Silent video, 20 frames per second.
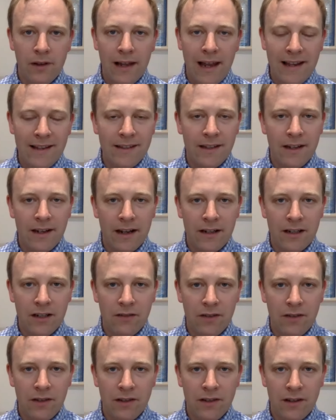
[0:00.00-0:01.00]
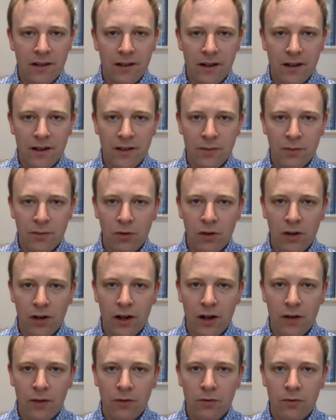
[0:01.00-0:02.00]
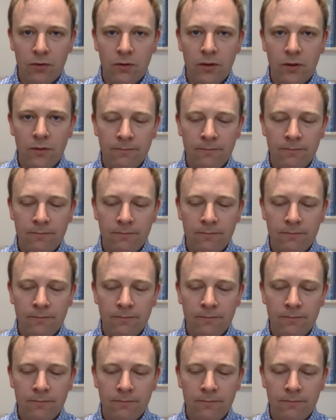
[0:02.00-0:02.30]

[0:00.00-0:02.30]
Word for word: less than that if it's a, a smaller cohort.